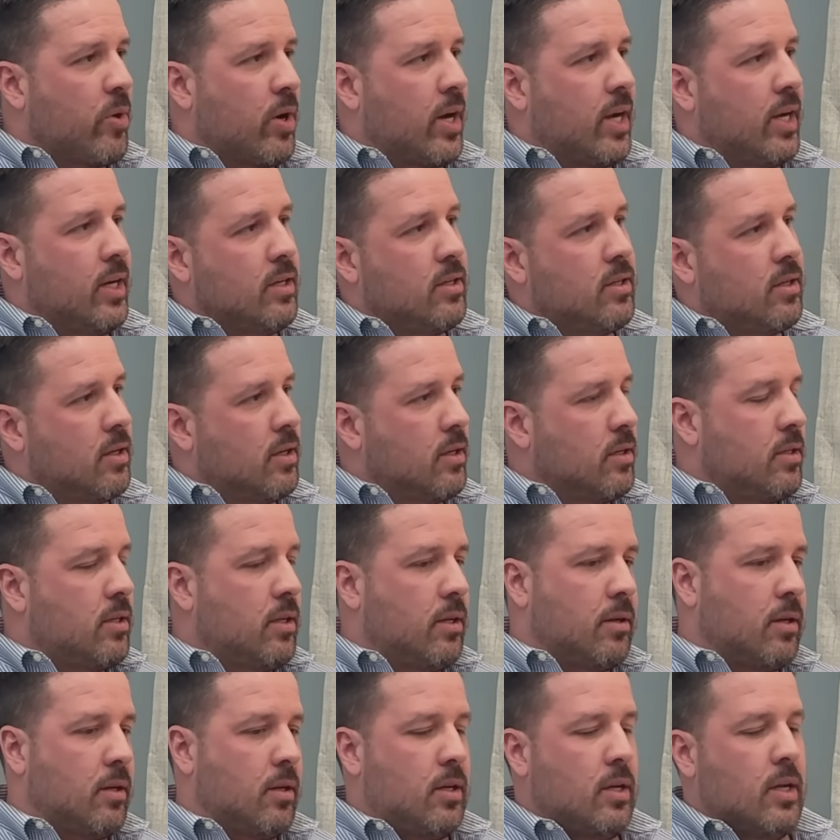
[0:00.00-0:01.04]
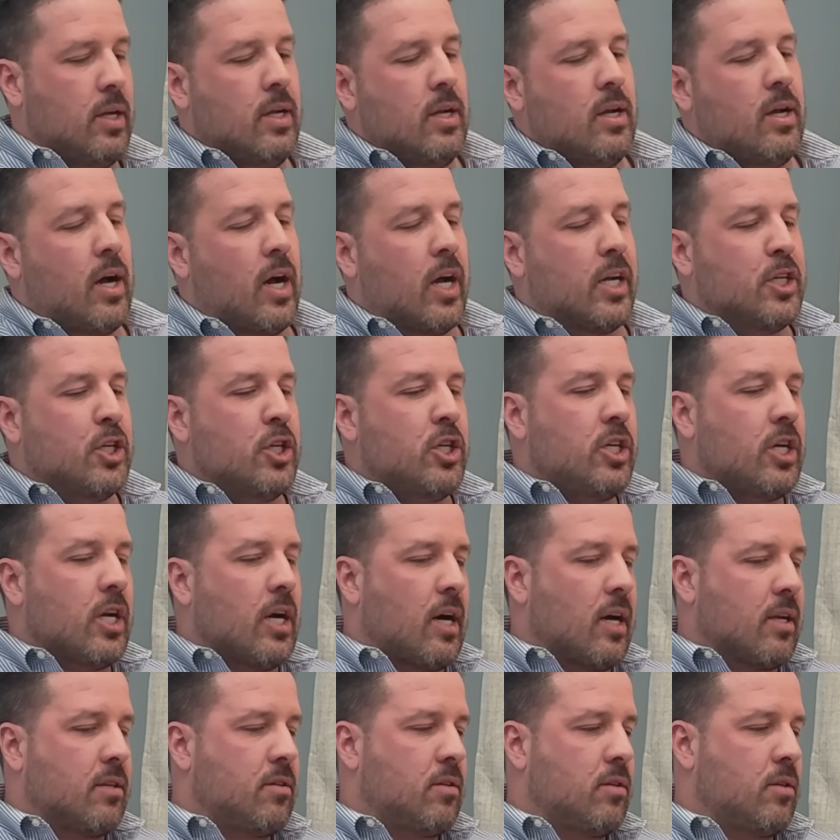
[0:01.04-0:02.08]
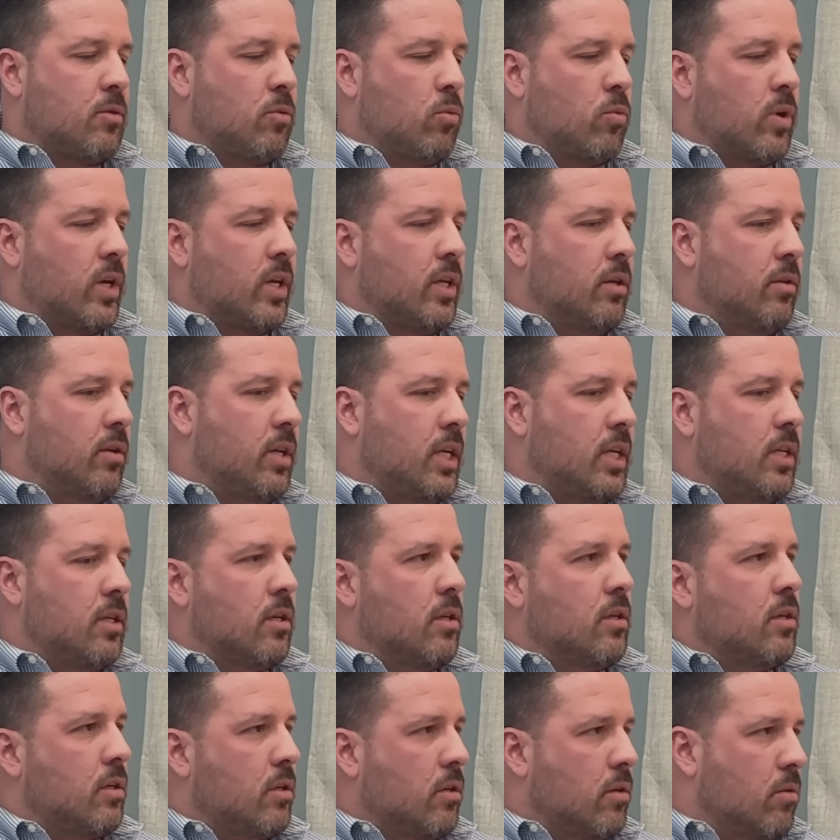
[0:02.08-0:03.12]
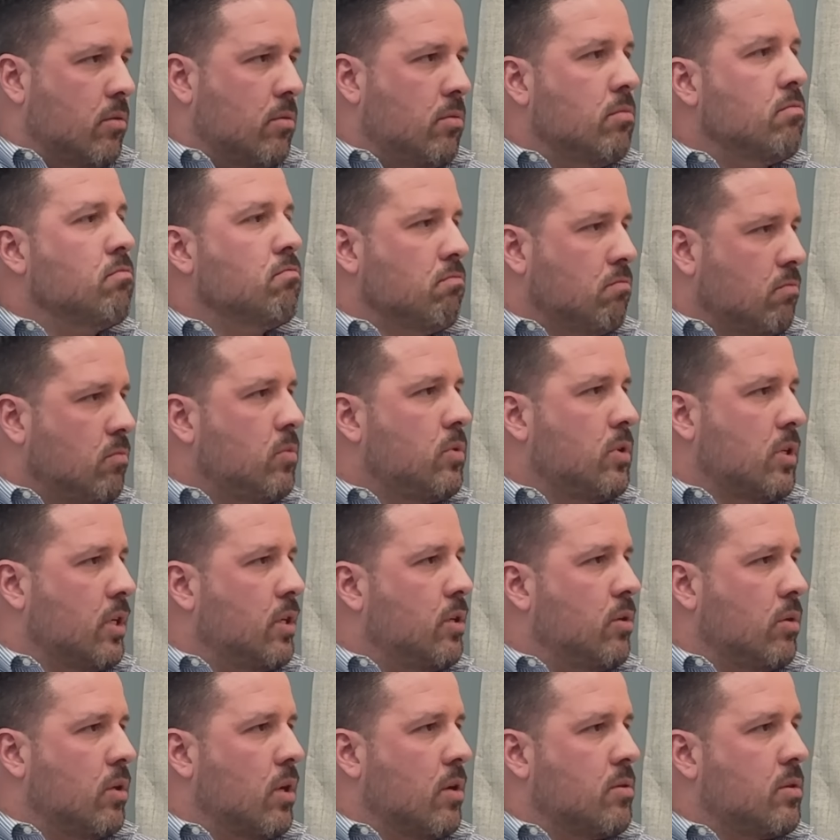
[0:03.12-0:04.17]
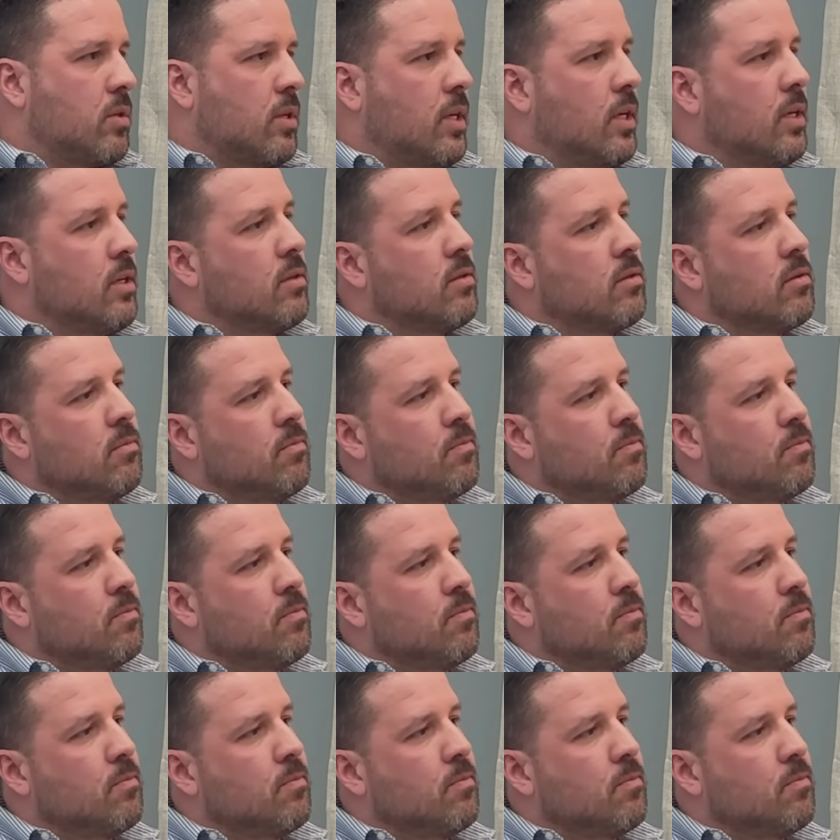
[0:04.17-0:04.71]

right, to adjust what you need to do those things.